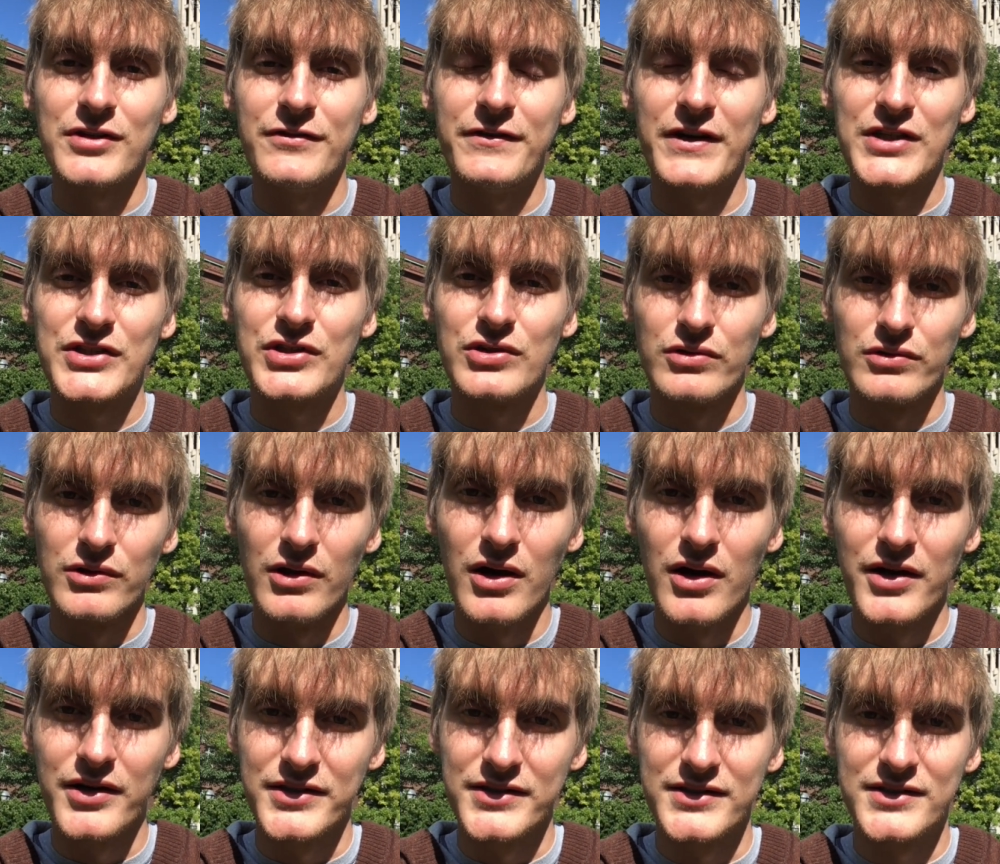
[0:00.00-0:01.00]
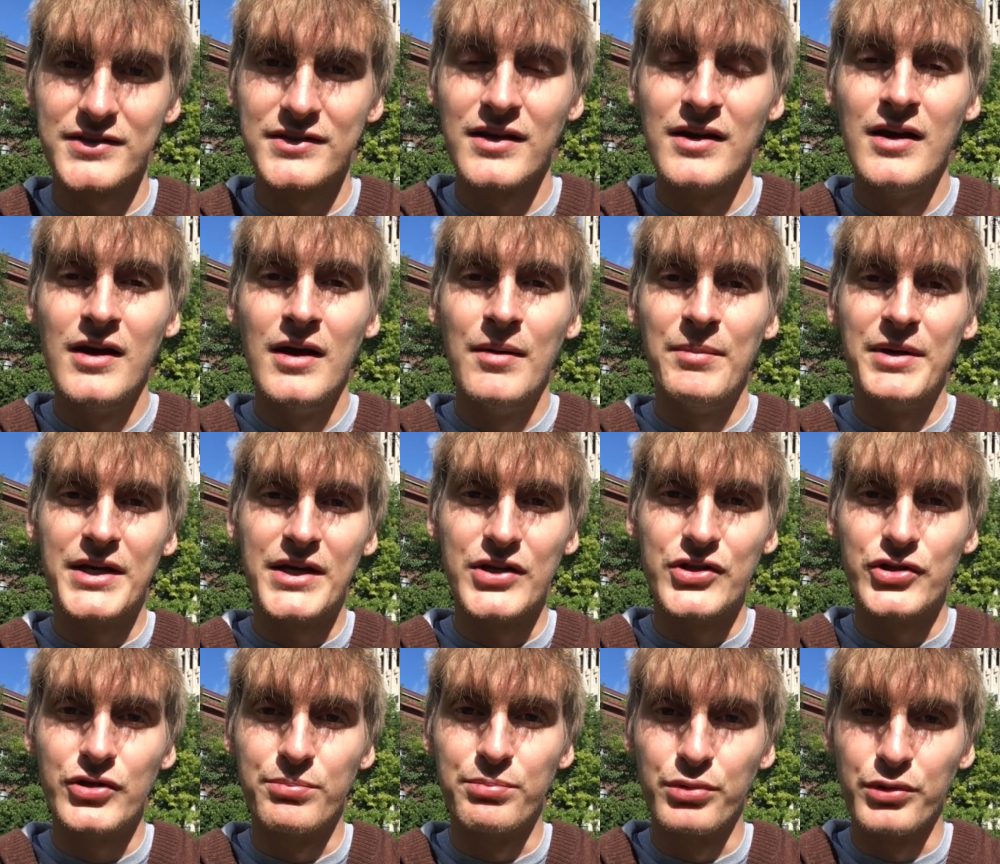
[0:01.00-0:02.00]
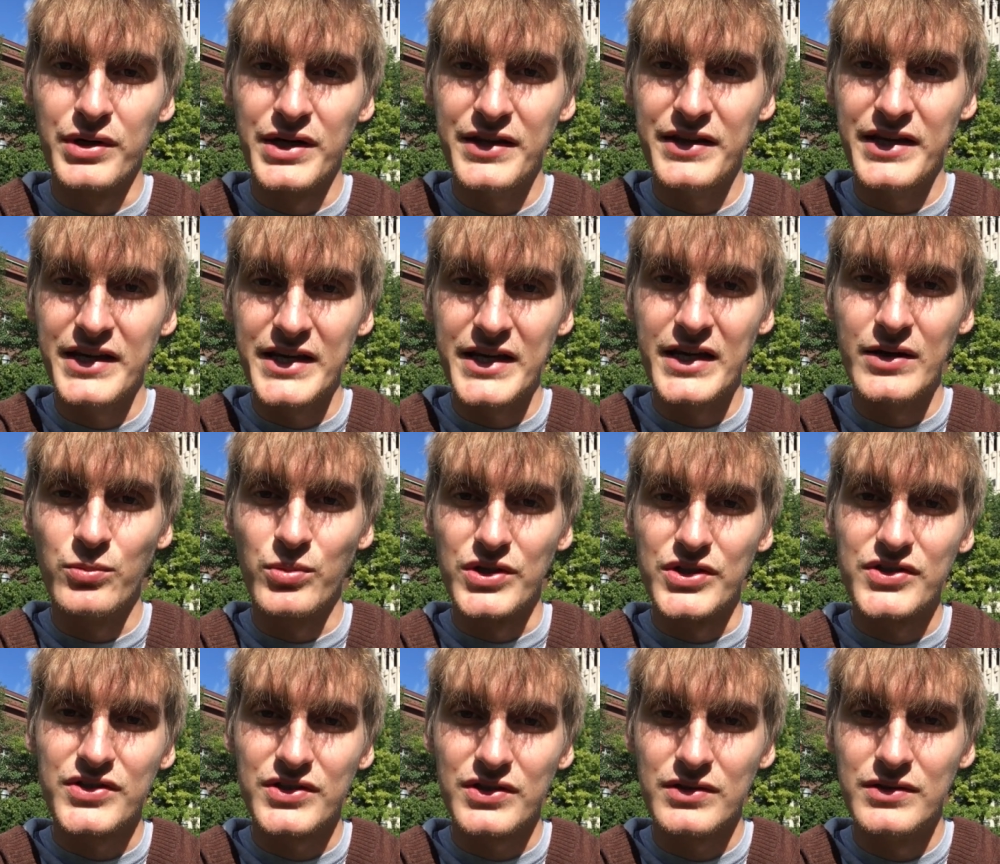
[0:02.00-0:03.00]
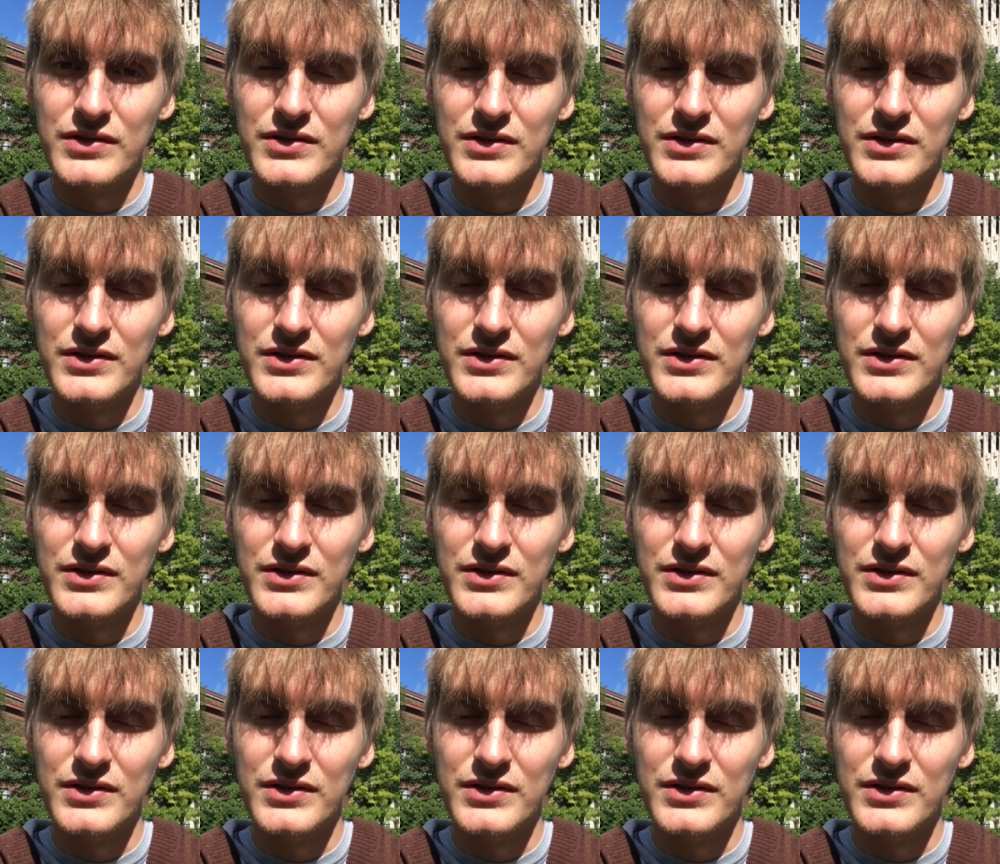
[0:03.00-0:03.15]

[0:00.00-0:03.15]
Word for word: affects your lungs because you're breathing in what's